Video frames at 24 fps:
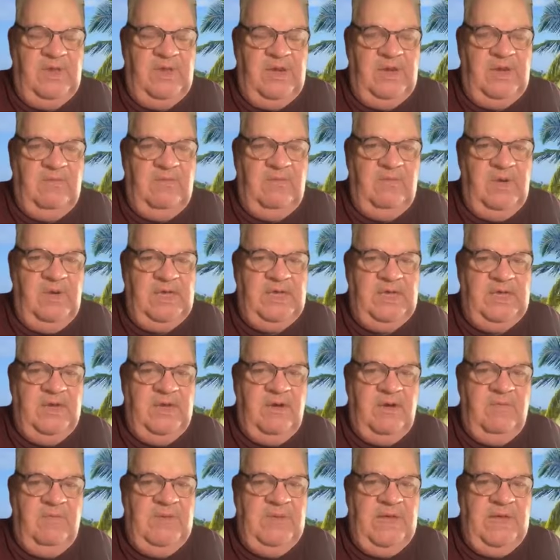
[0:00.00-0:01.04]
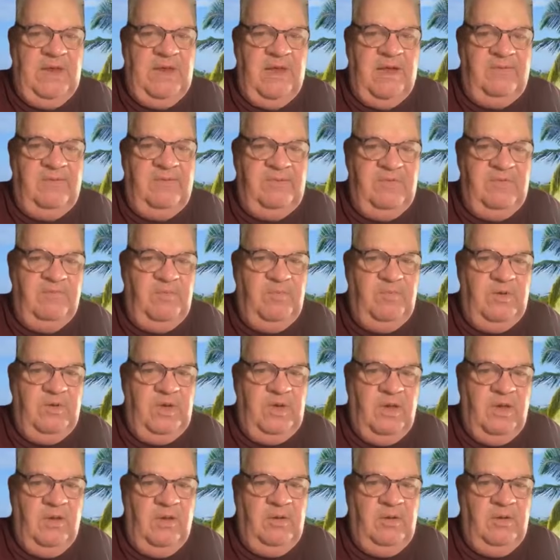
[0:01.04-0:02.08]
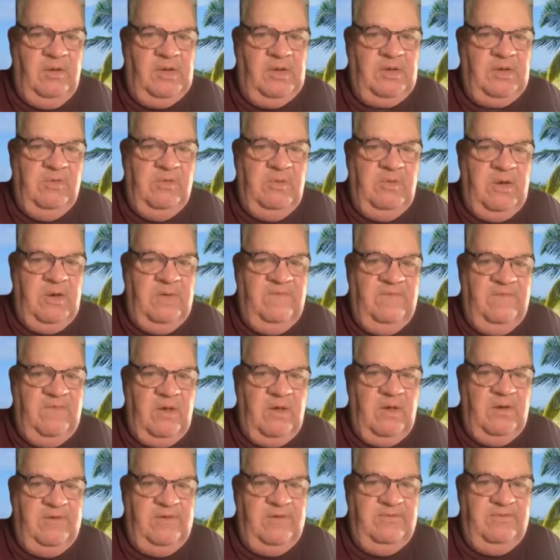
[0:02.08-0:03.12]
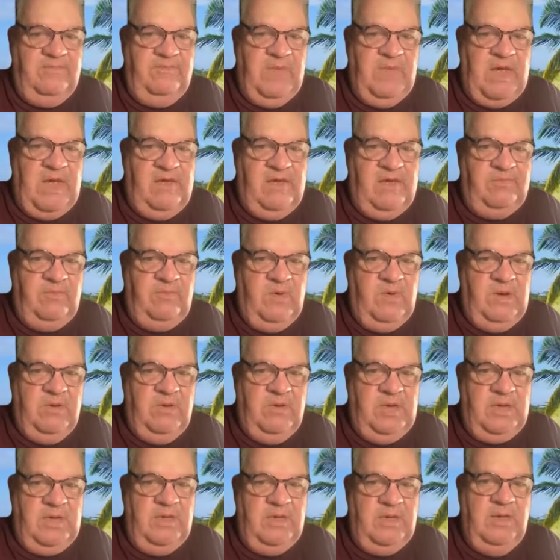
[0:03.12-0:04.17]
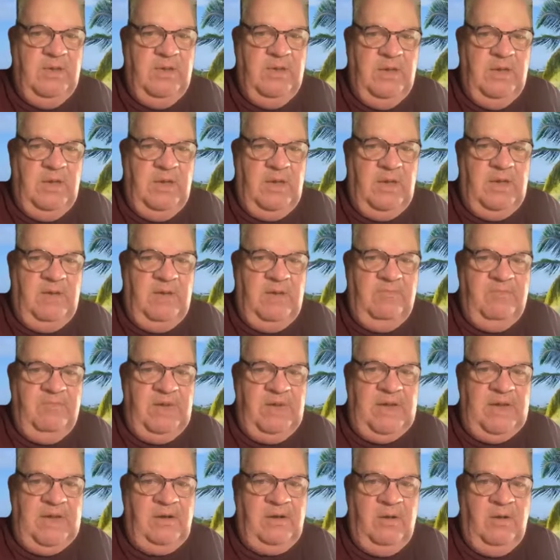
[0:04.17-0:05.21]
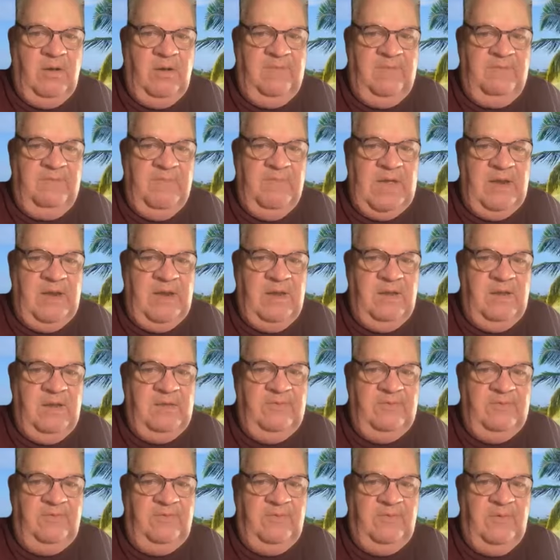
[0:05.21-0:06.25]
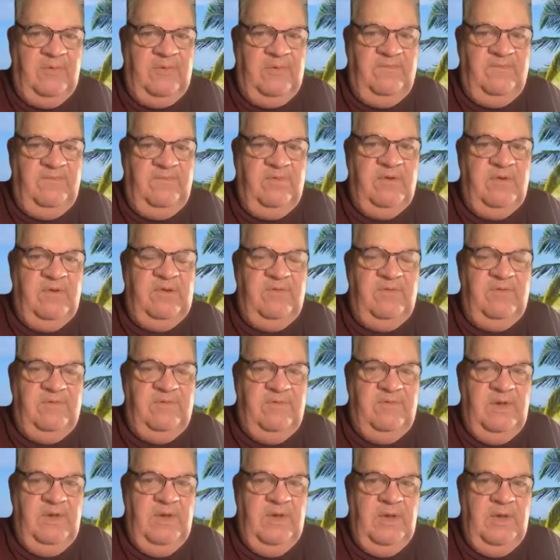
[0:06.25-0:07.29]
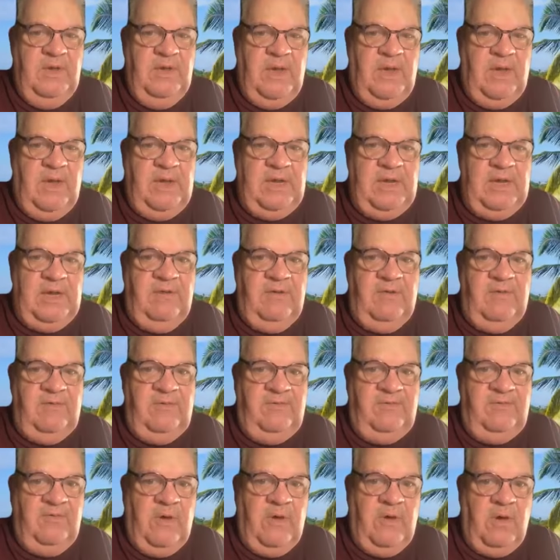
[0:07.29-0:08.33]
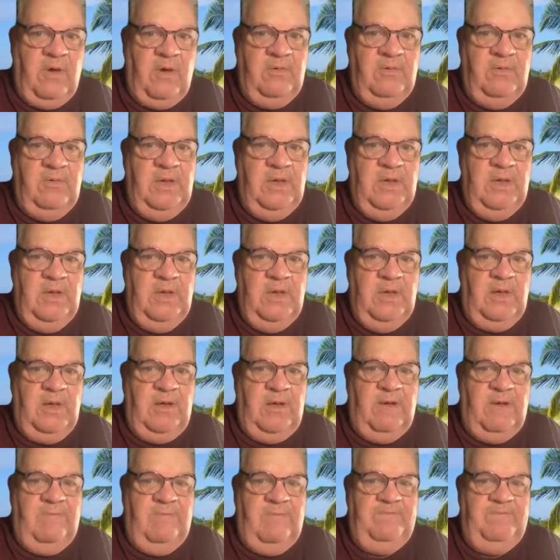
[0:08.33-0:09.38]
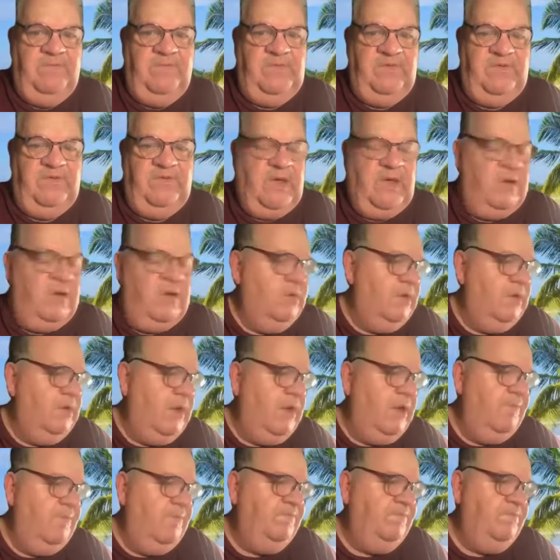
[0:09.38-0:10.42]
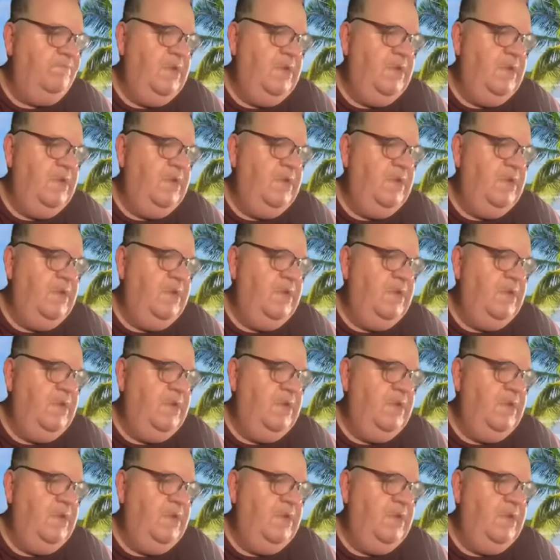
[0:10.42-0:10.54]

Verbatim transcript: don't really care about us, and put a whole lot of coronavirus mask wearing, Black Lives Matter sort of footage in your song. I'm going